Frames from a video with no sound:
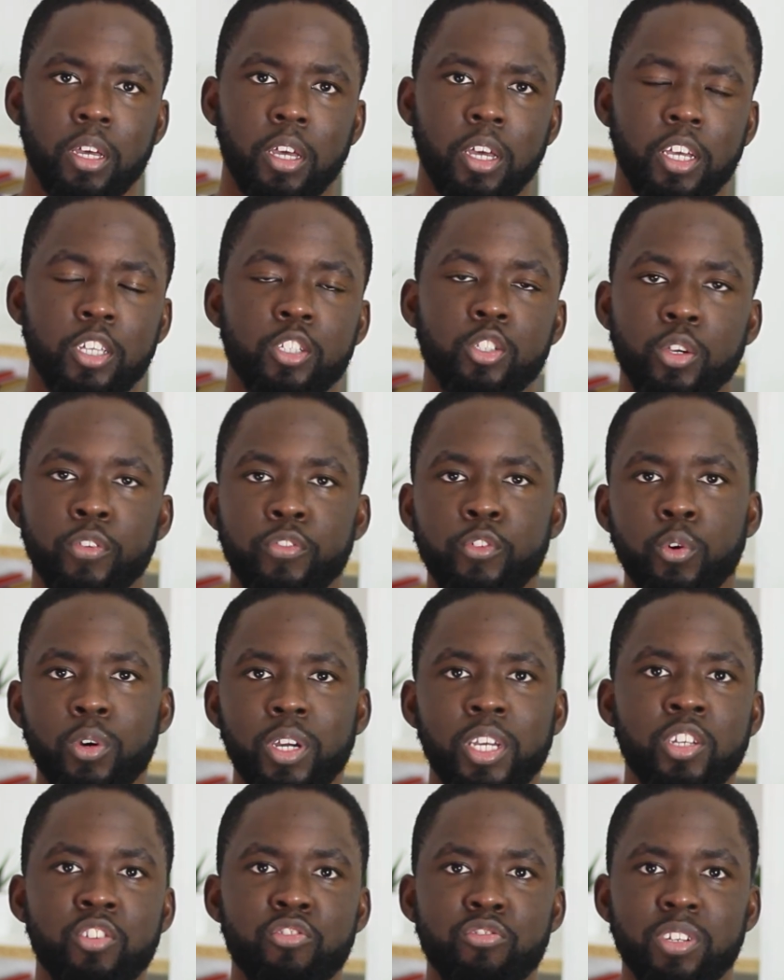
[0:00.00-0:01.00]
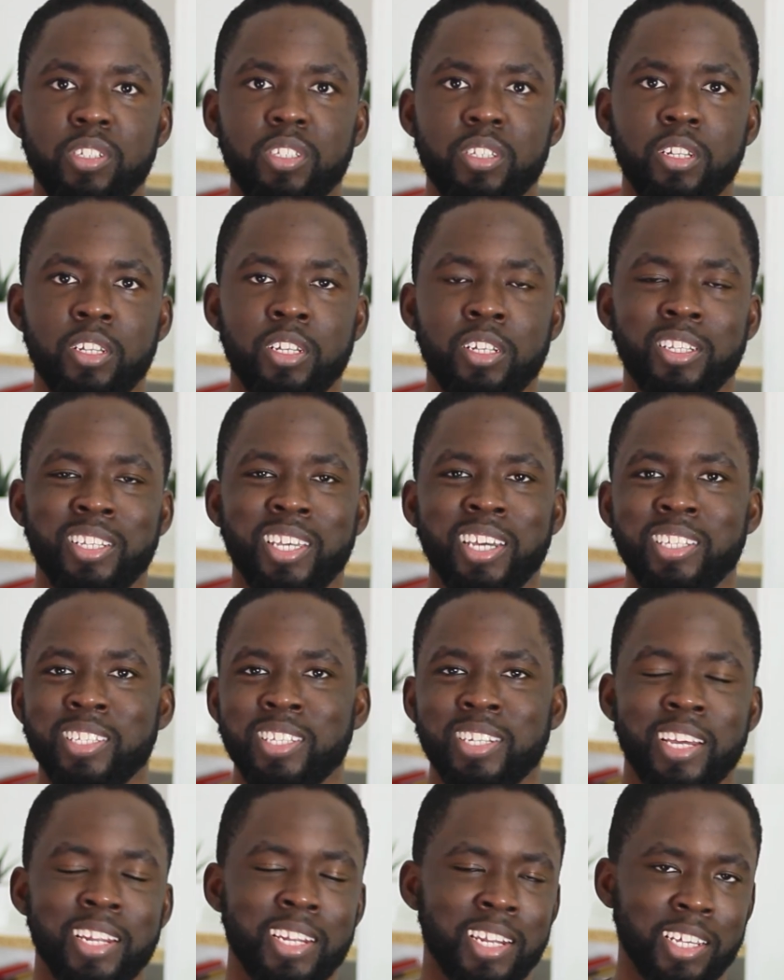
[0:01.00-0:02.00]
And so if you're interested in getting to
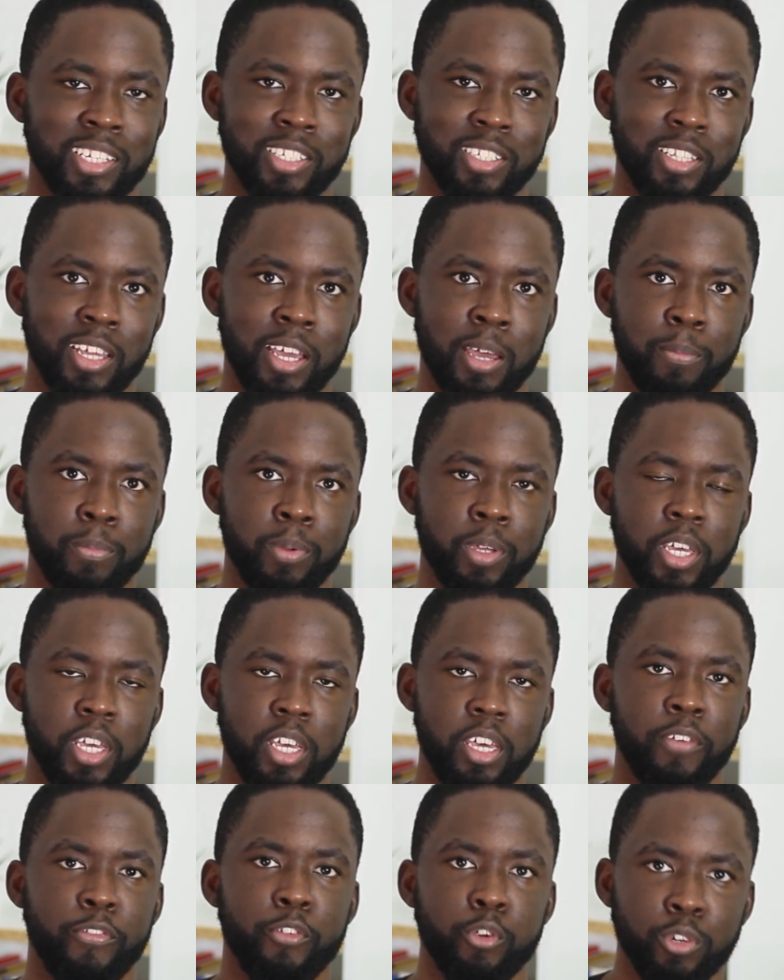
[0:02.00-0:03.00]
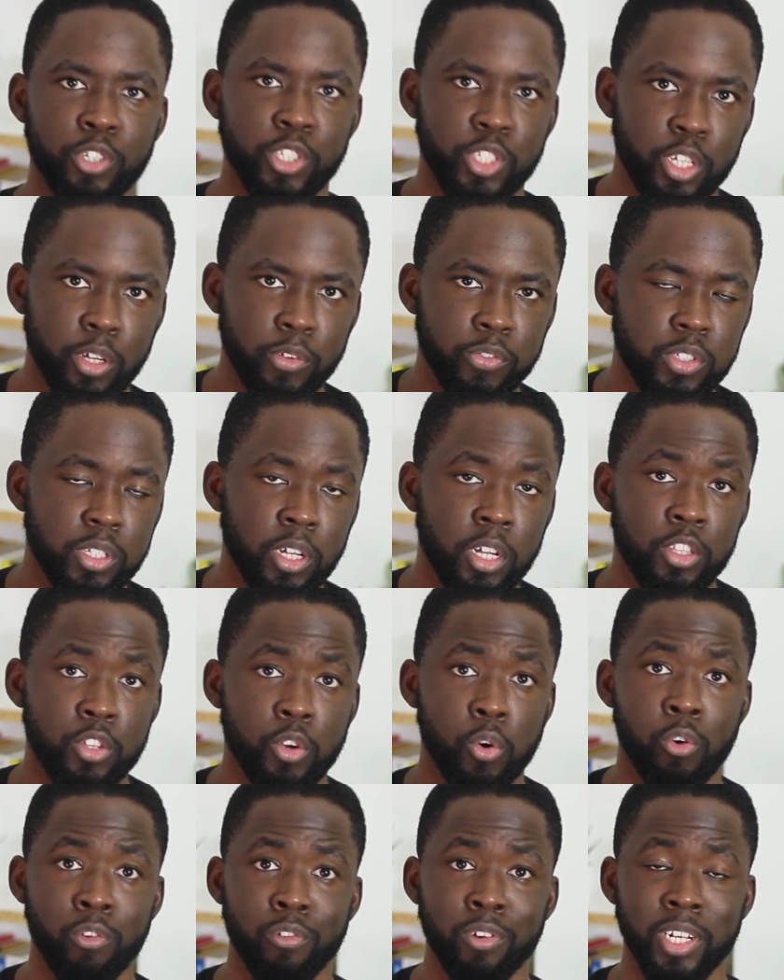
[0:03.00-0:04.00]
that next step, if you're a self-starter
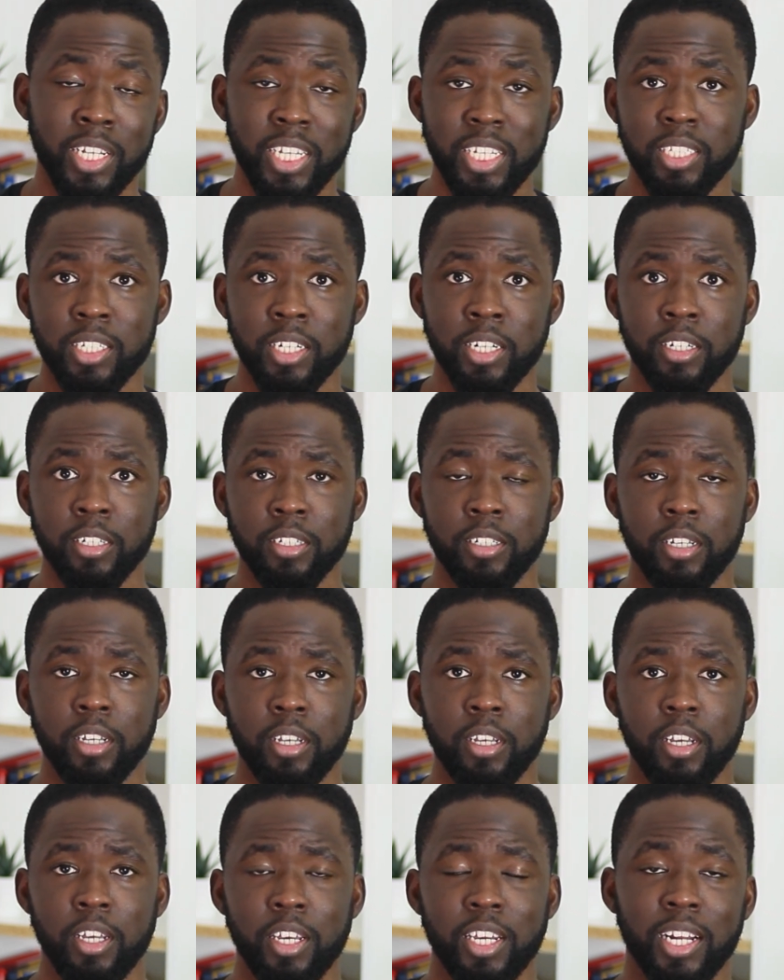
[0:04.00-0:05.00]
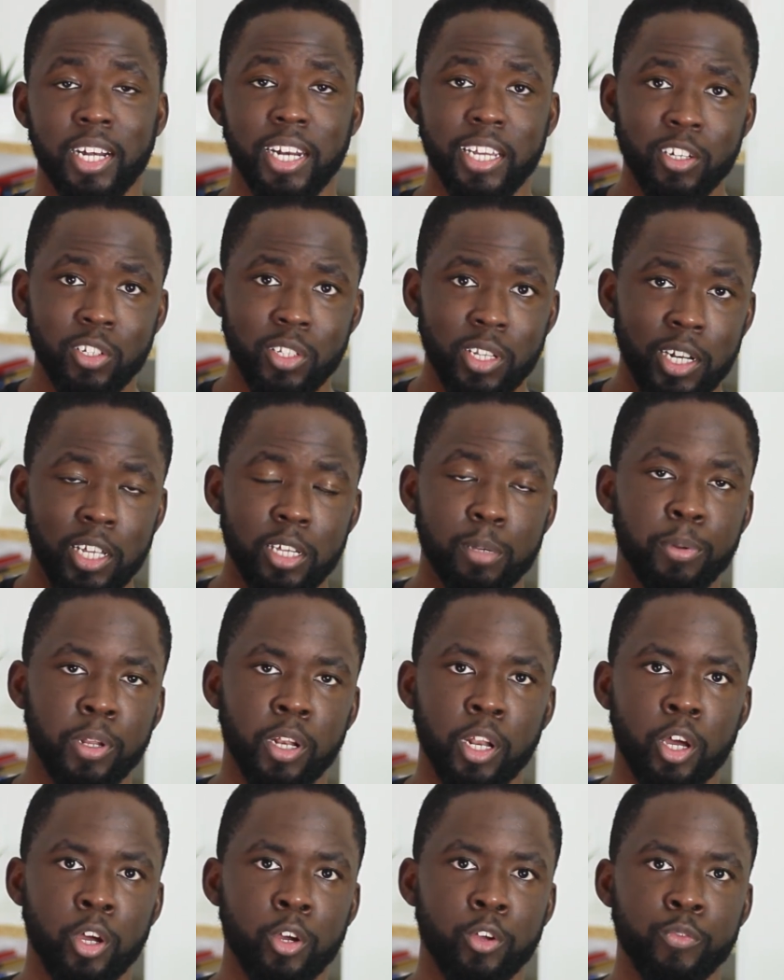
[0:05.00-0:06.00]
or a leader, click on the link
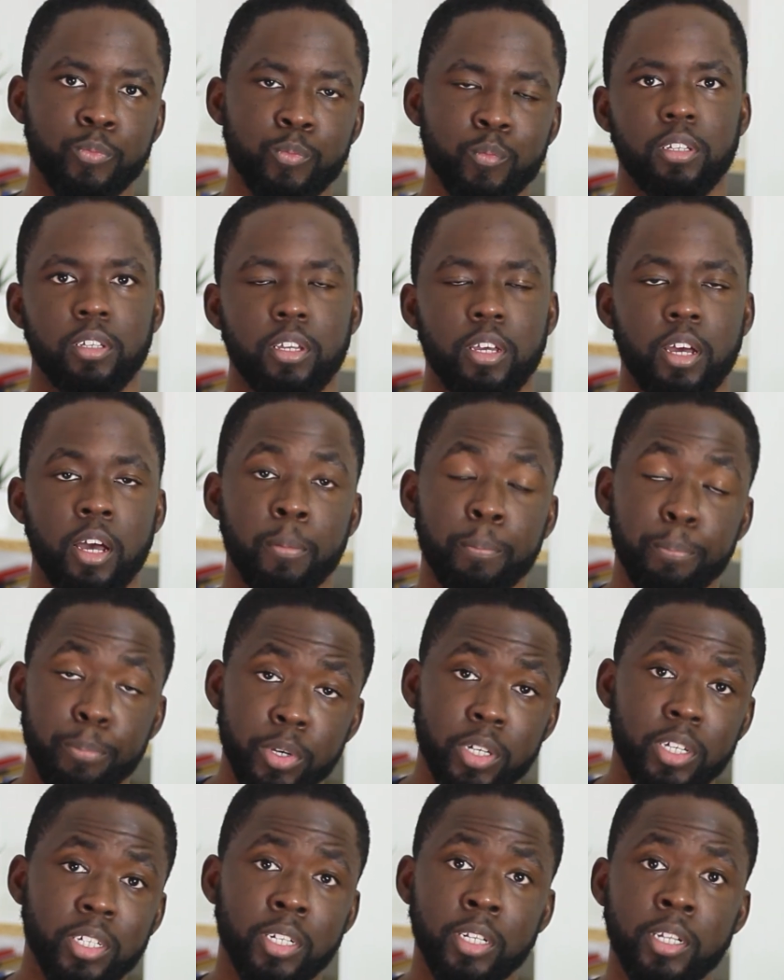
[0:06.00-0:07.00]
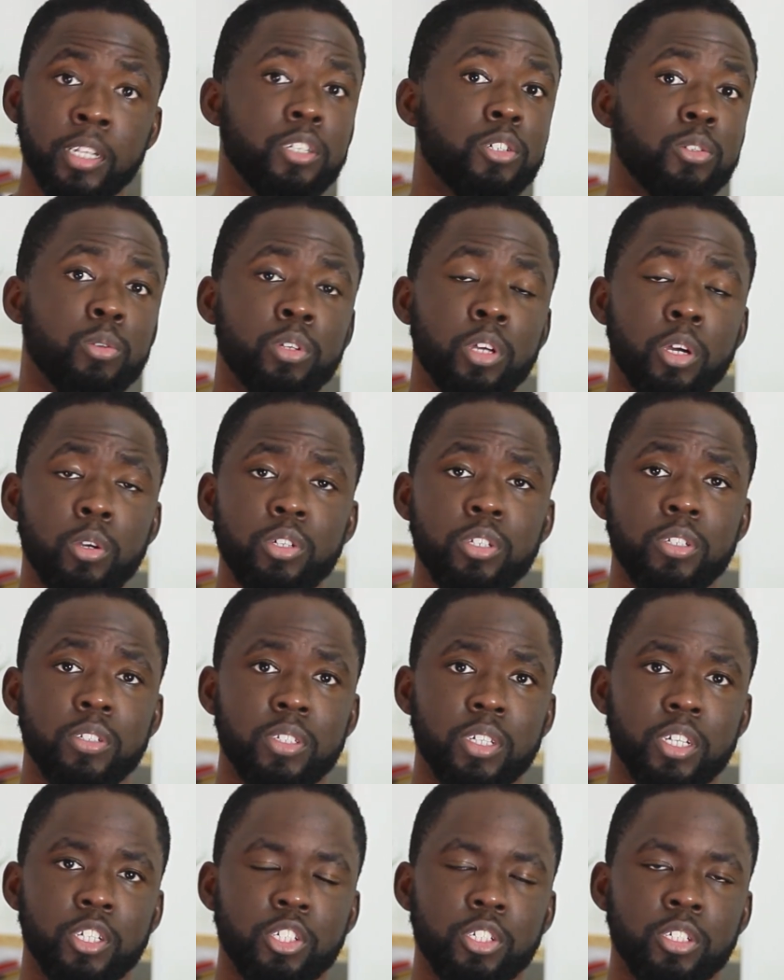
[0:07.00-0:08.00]
below and book an initial coaching
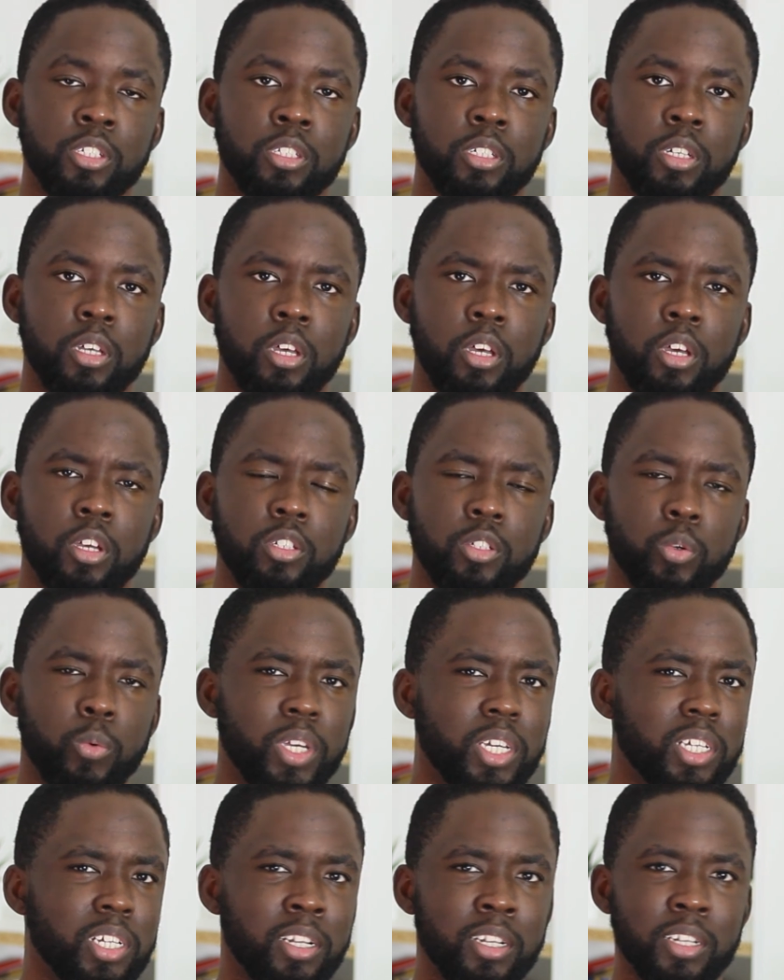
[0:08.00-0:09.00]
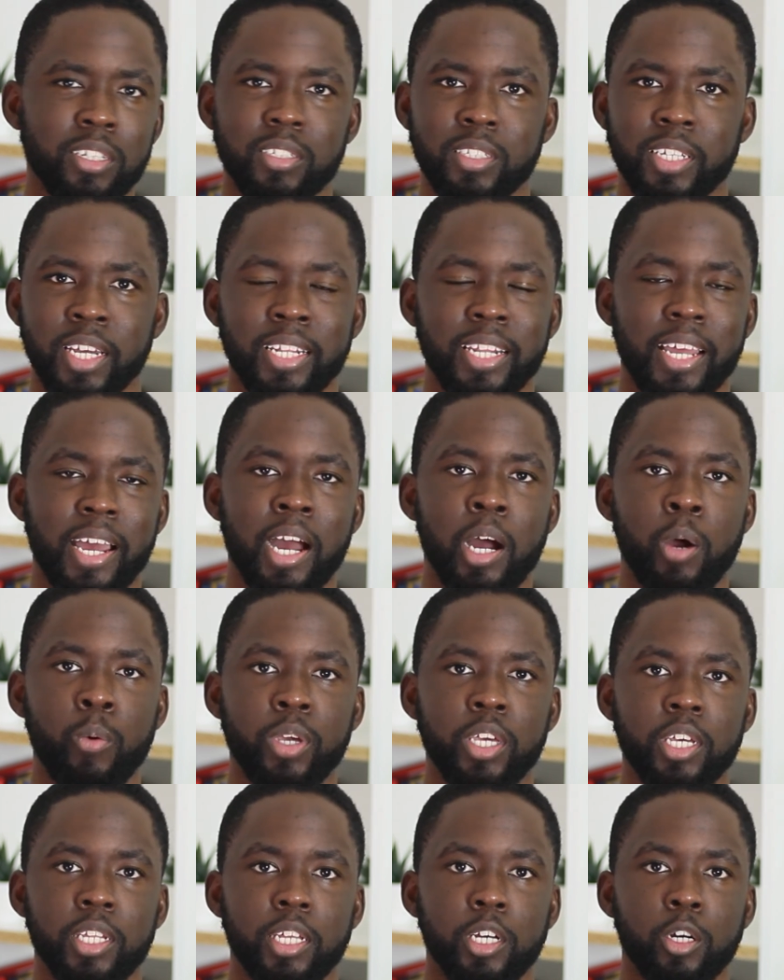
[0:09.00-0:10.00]
session so we can understand how we
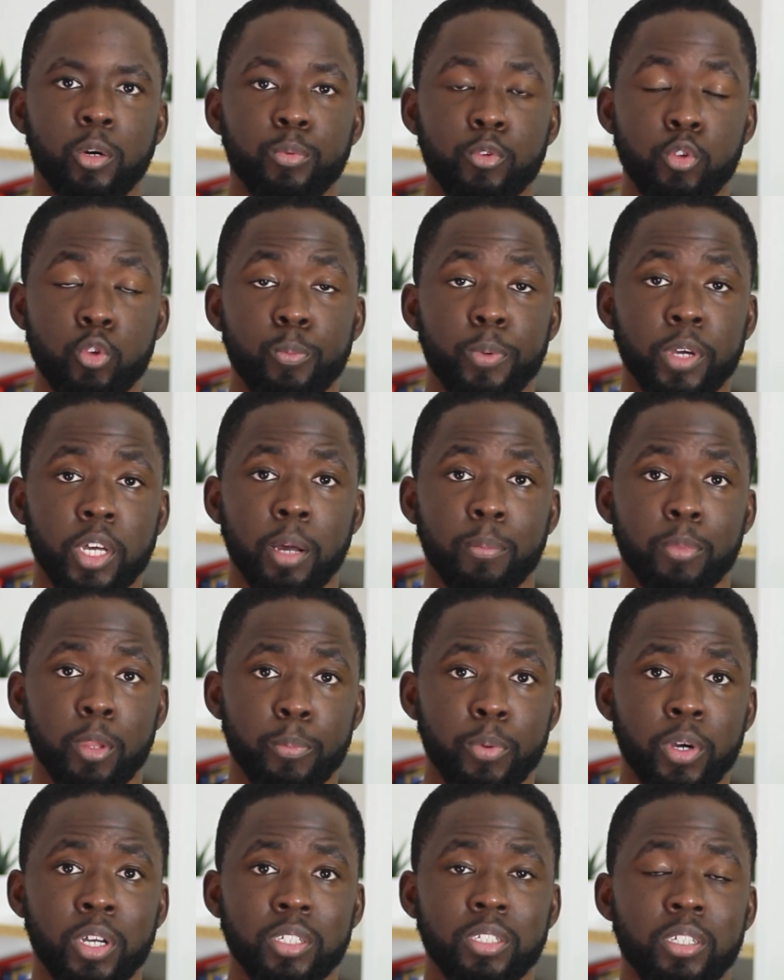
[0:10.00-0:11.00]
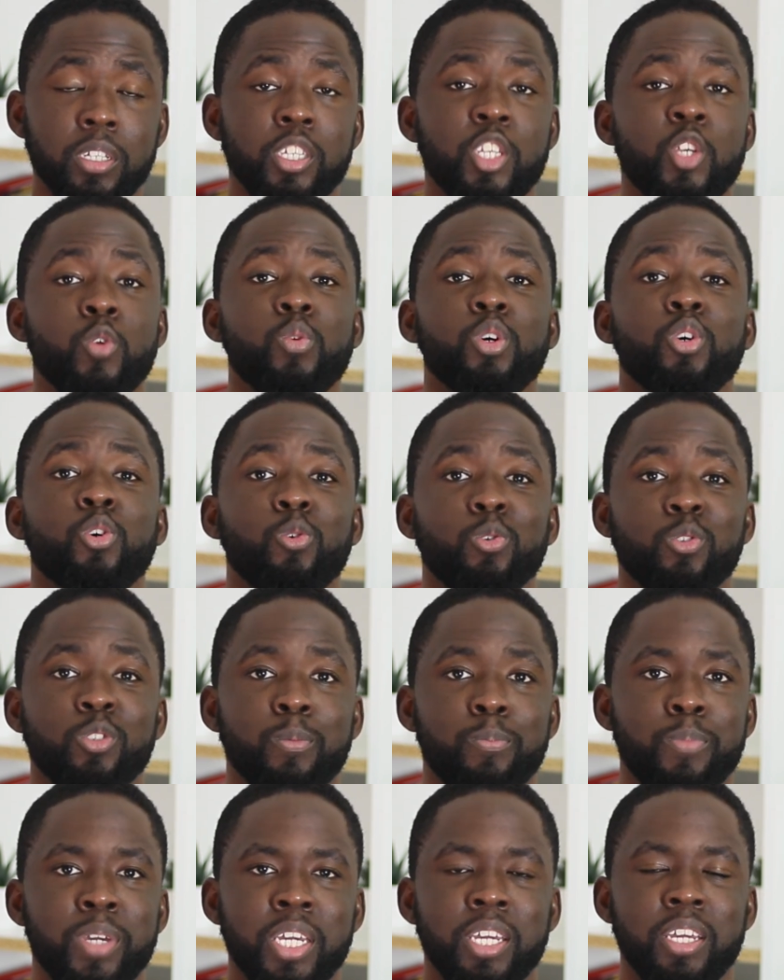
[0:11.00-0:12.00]
can help you become the person that you were called to
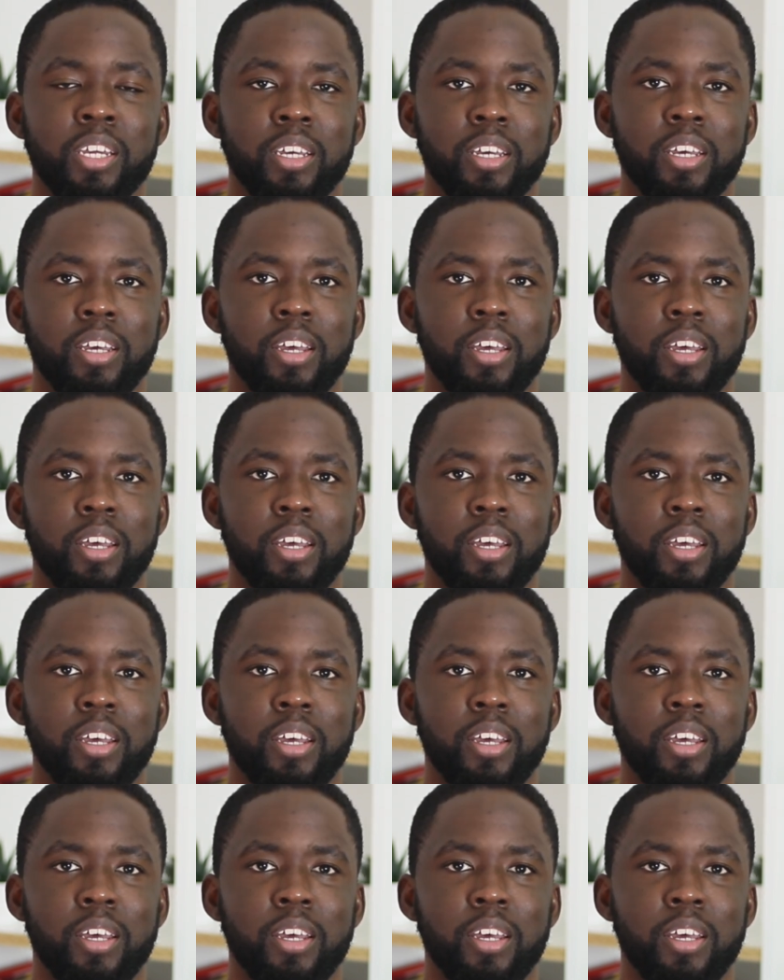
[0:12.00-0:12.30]
be.